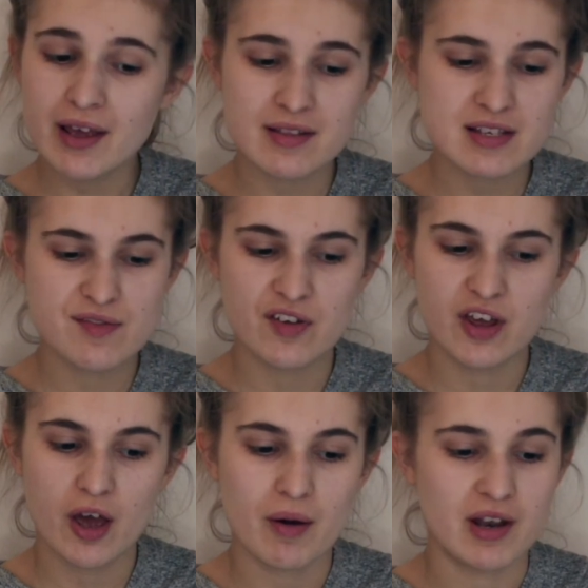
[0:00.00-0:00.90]
like this video,
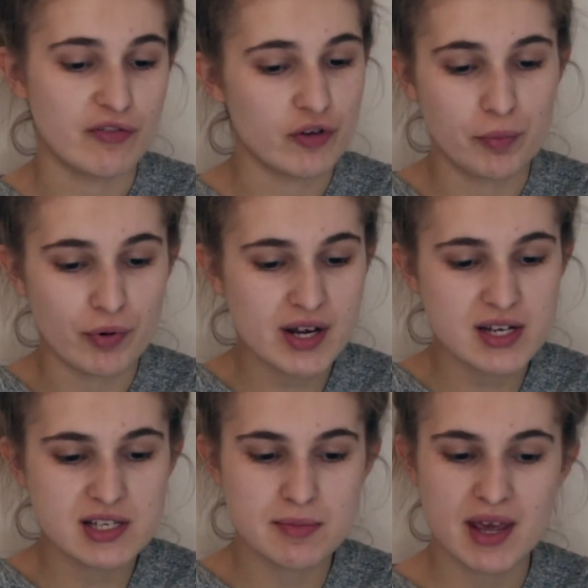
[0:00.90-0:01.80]
and if you bring it
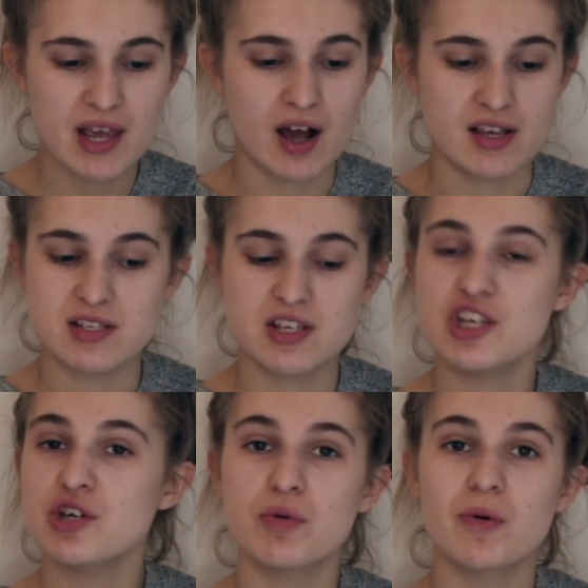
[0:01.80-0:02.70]
to me, I see
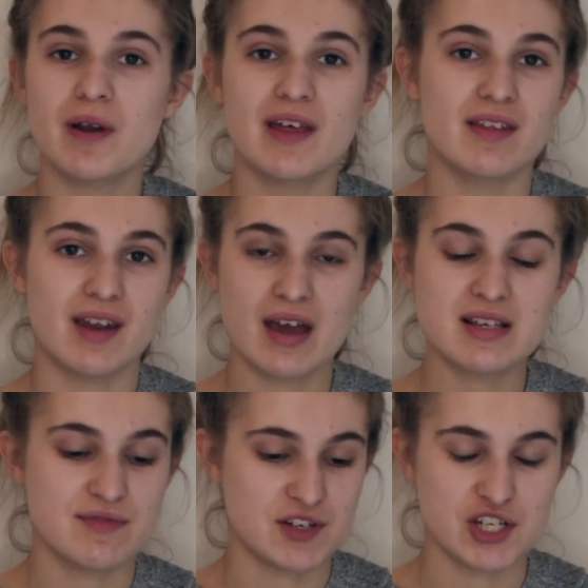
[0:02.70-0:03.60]
you all in the
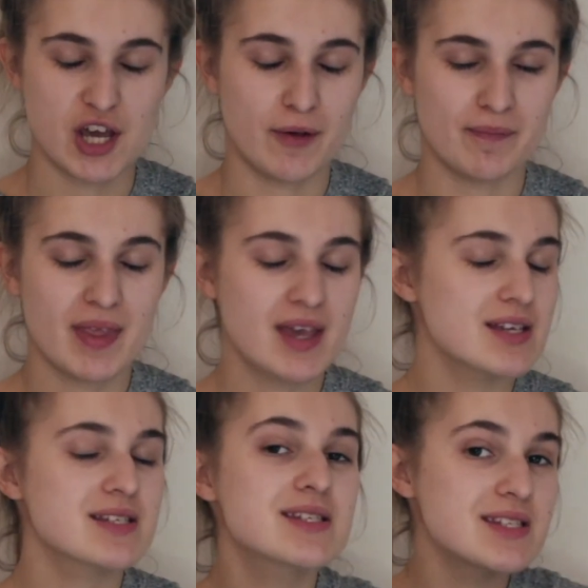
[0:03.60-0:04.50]
next video.
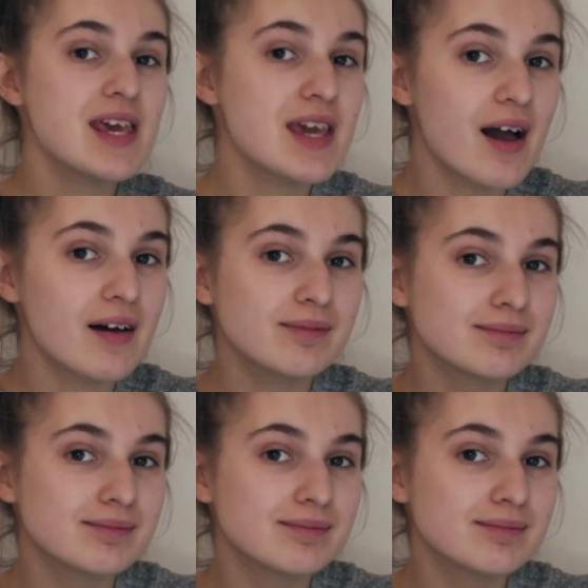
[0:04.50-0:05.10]
See ya!